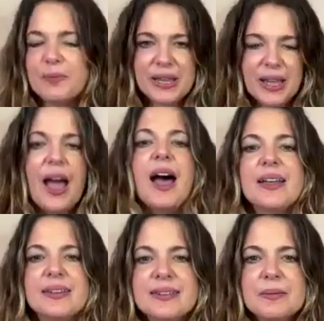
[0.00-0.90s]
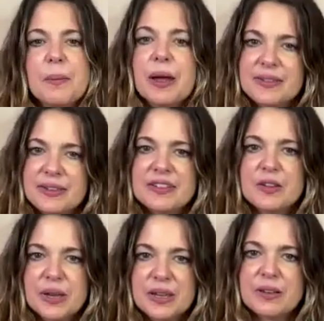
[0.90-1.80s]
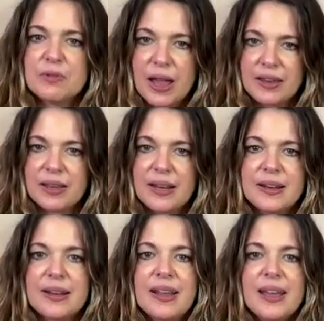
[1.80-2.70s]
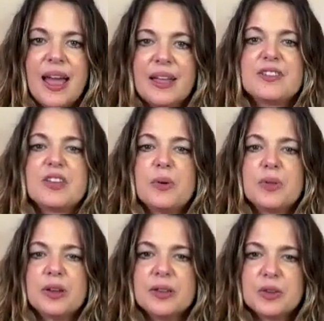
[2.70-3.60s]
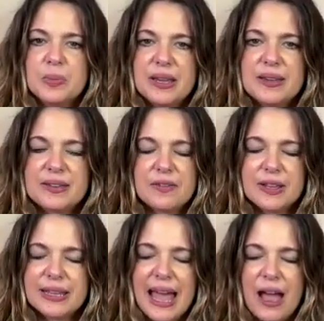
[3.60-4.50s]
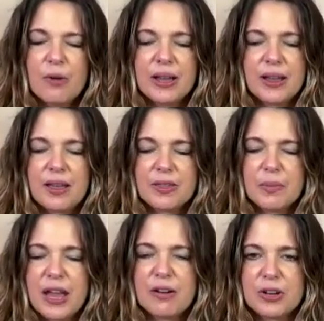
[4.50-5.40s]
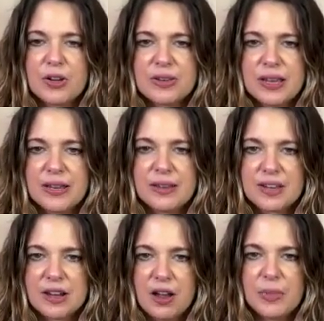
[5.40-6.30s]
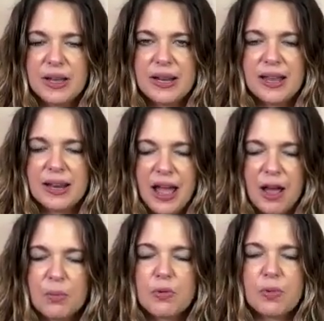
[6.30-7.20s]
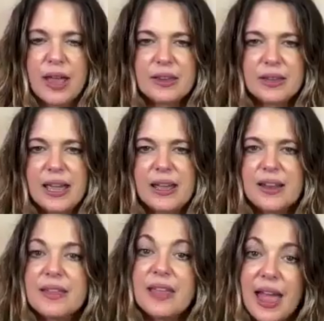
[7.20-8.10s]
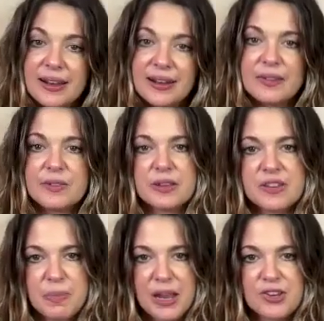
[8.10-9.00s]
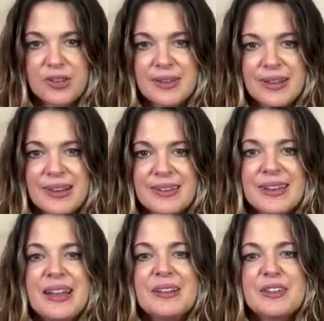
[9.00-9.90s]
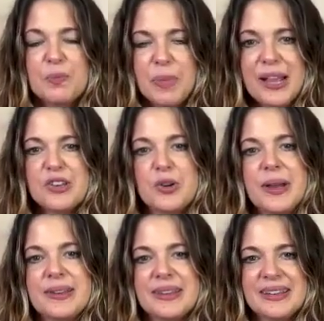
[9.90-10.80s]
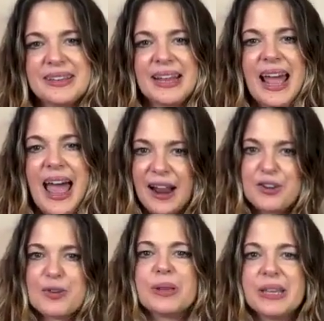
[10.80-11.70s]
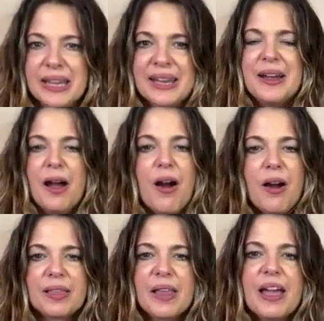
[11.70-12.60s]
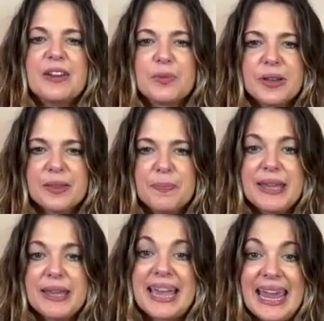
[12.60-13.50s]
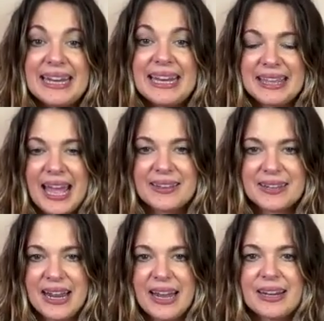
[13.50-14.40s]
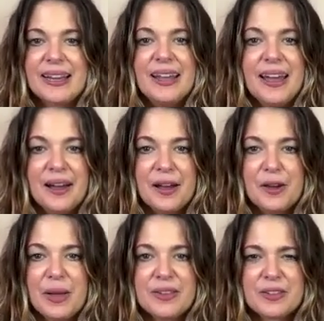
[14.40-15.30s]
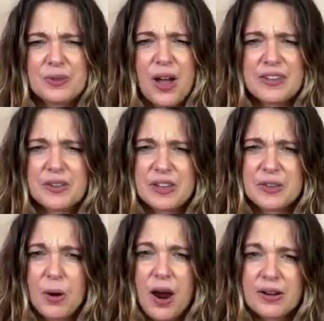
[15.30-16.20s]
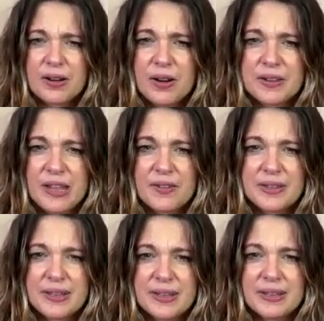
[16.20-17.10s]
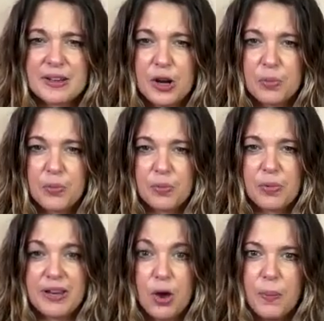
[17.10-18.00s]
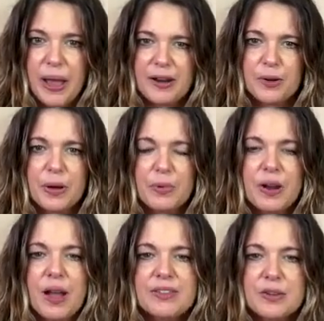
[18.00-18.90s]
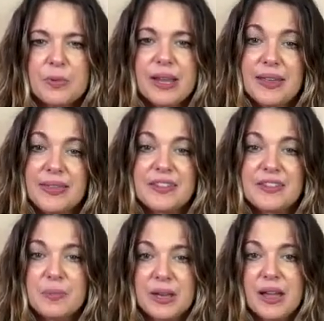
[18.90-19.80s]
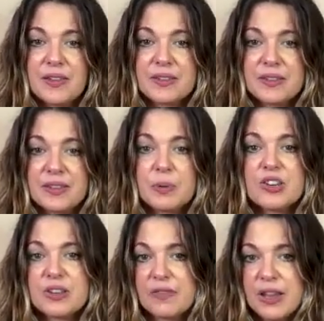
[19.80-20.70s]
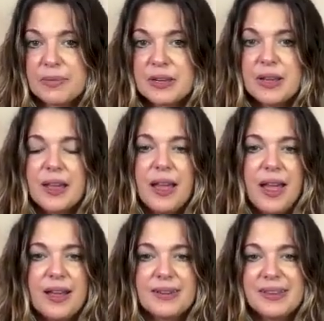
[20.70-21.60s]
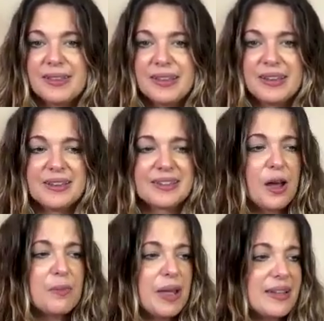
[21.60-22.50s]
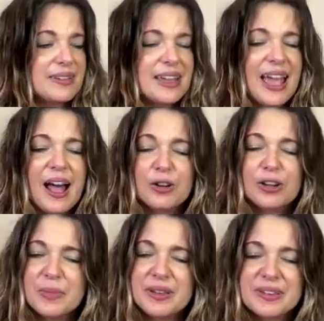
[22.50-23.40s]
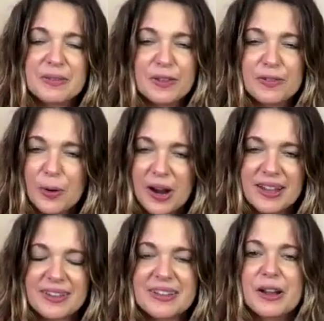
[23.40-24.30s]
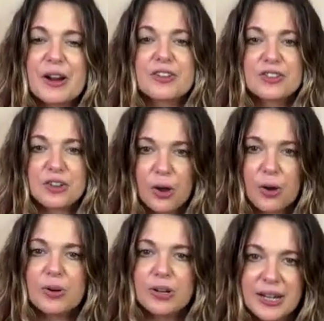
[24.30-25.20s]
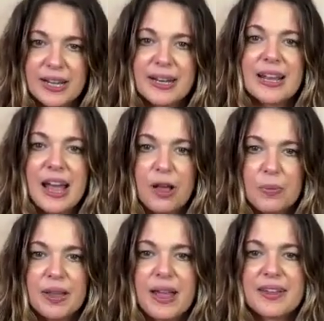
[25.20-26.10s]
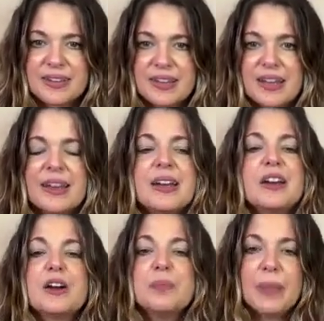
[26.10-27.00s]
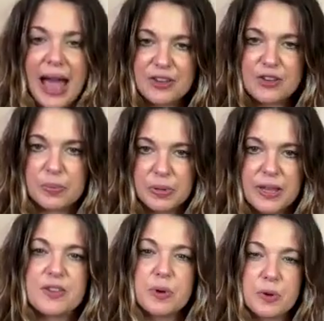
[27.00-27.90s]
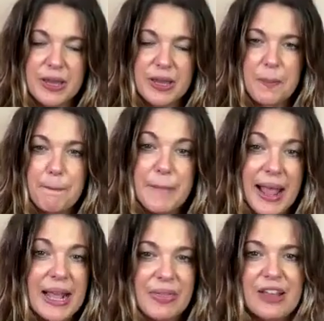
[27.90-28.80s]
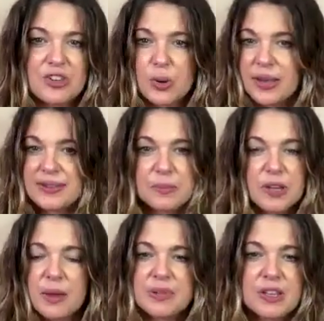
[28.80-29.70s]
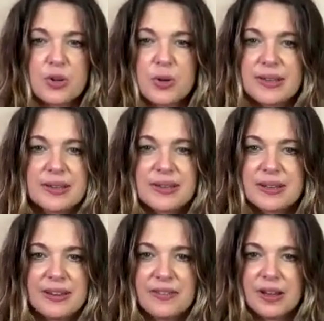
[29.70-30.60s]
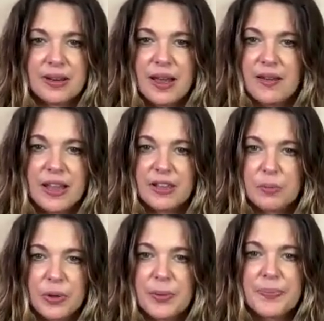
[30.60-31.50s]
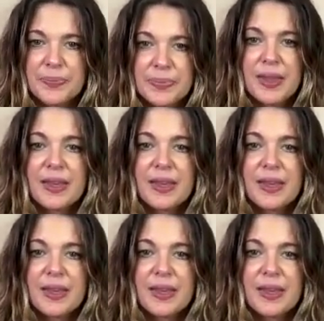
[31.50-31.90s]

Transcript: Because my system isn't regulated. And so the piece of allowing the microdosing to come in and help regulate then gives us spaciousness to make choices that actually are aligned with maintaining that state. And so not to be so hard on ourselves that, we know better, but we're not doing it. That's because the switch is flipped. And these amazing alchemists of the forest are so good at helping us to come back to a place where we can make that choice. Sometimes the choice isn't even available.